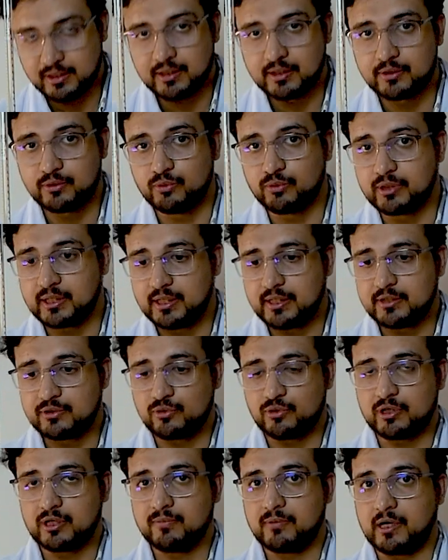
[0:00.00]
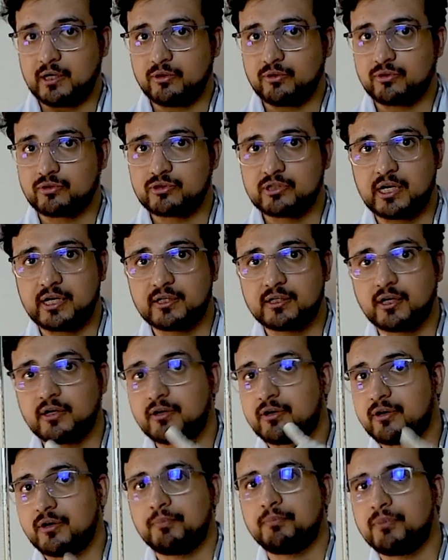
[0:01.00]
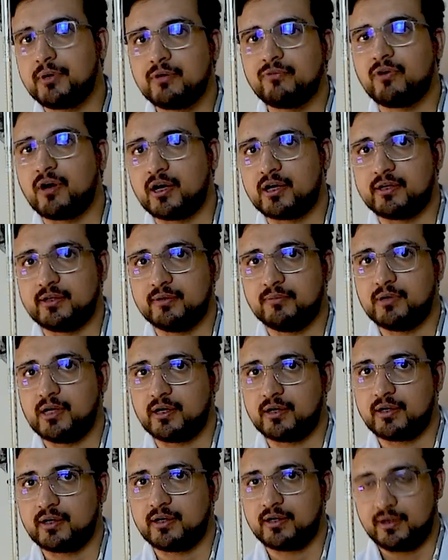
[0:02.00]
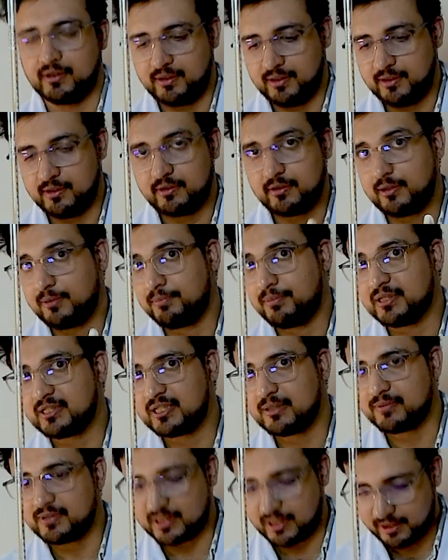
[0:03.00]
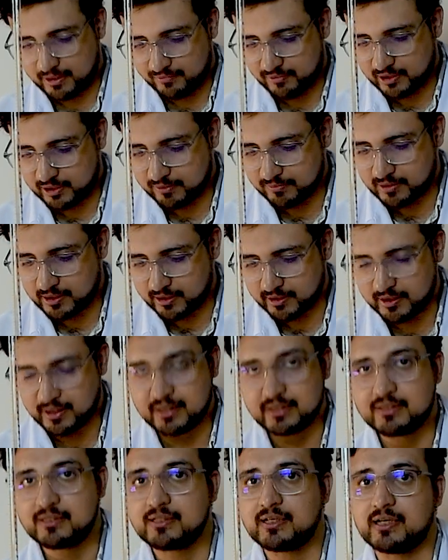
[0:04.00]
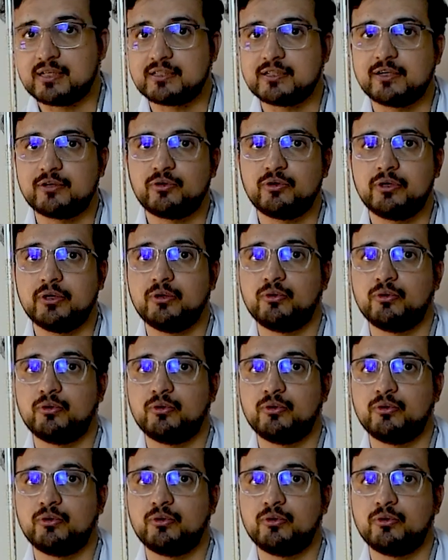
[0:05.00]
know? Because it's taking roughly 3 times the volume of sodium hydroxide to neutralize it.